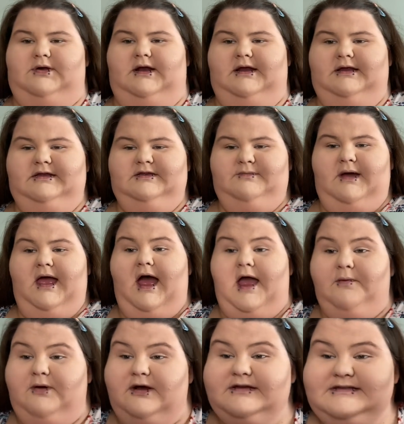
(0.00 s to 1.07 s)
it into my
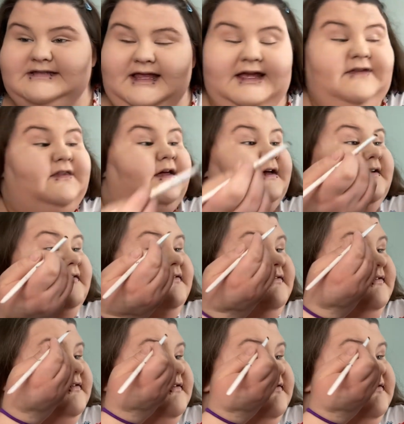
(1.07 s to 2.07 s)
eyebrows like this.